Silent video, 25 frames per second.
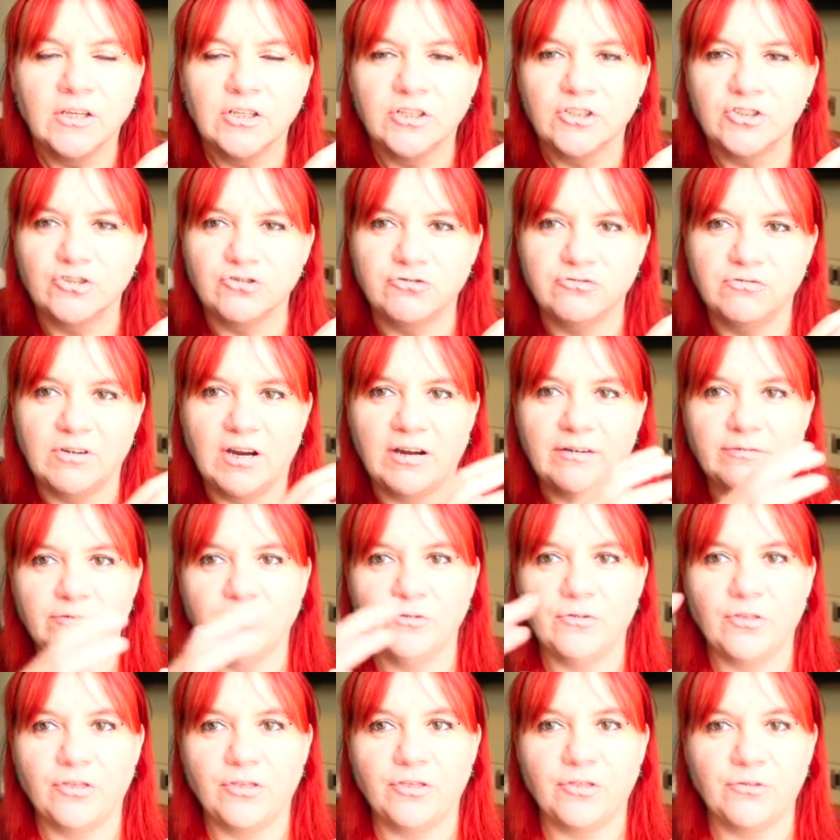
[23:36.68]

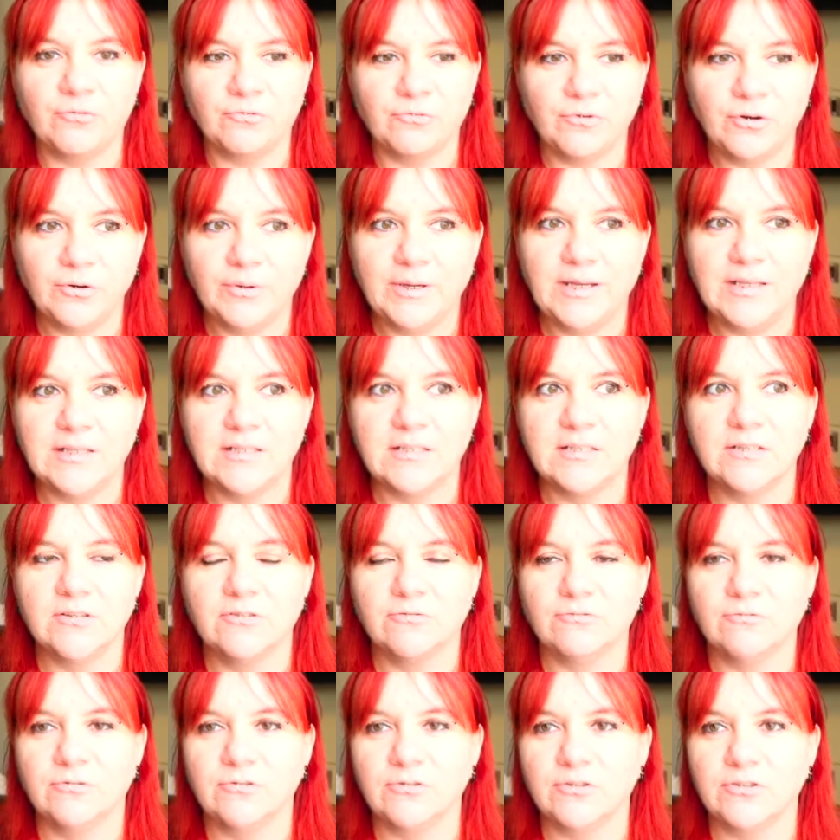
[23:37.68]
travel through it
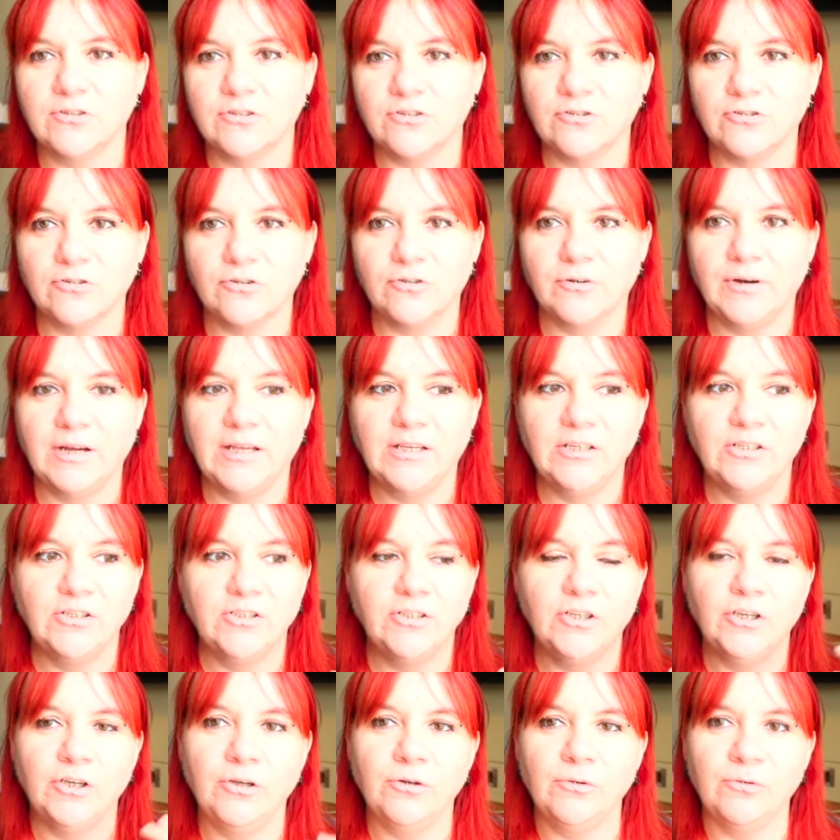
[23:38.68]
through the story,
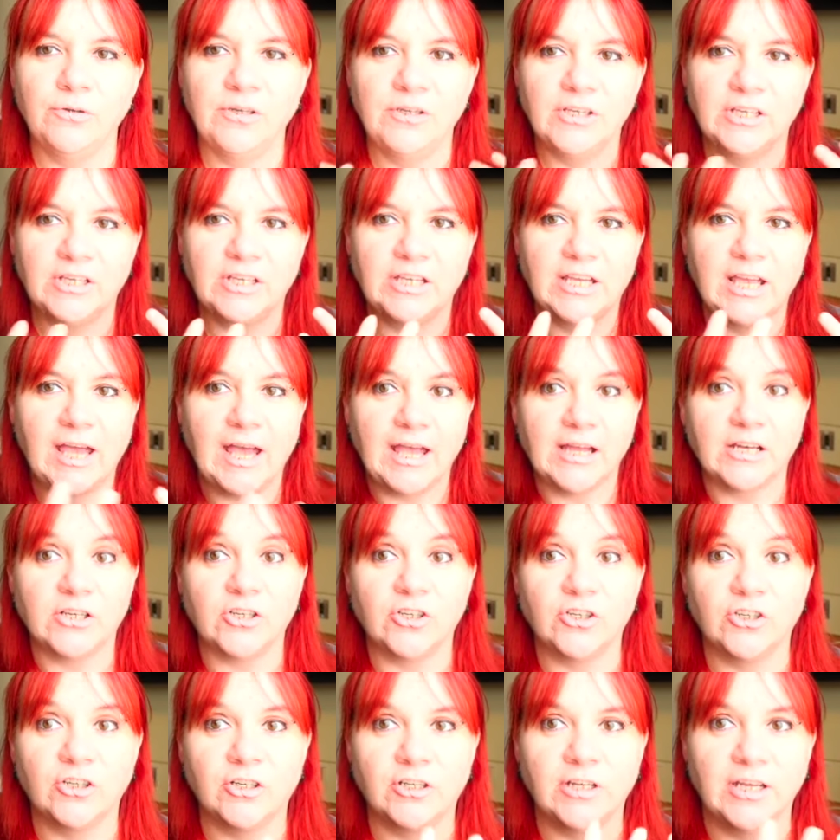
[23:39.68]
you get
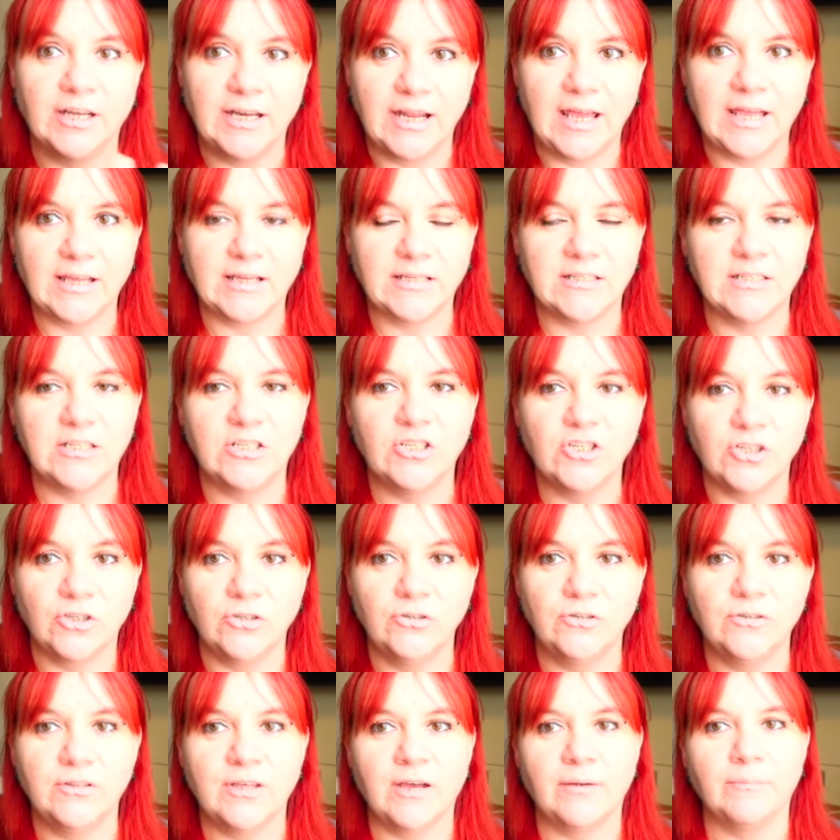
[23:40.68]
connected
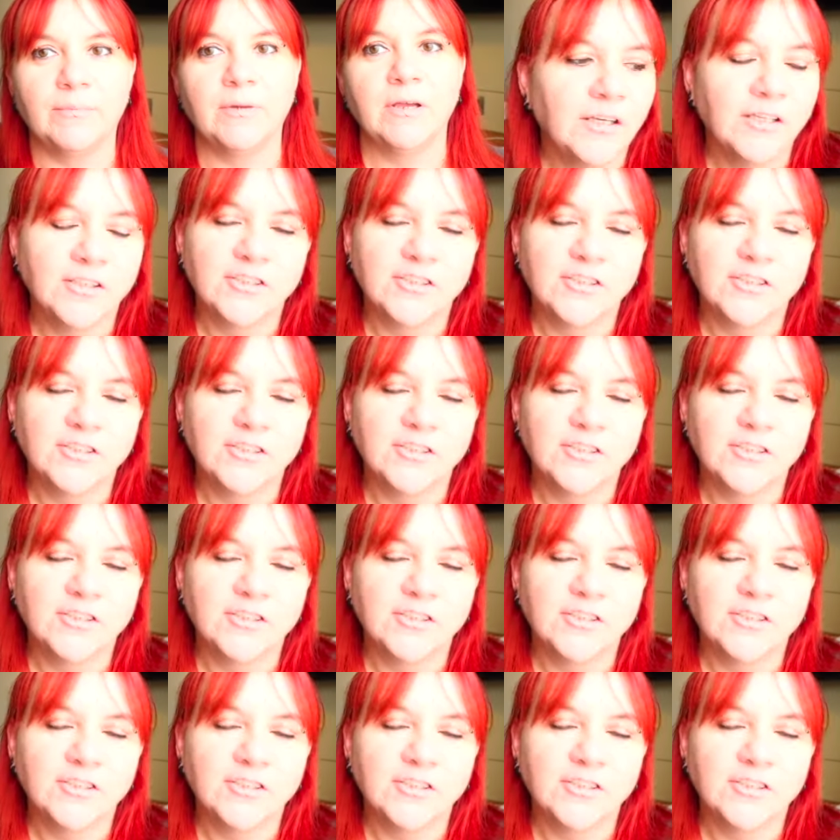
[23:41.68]
to them.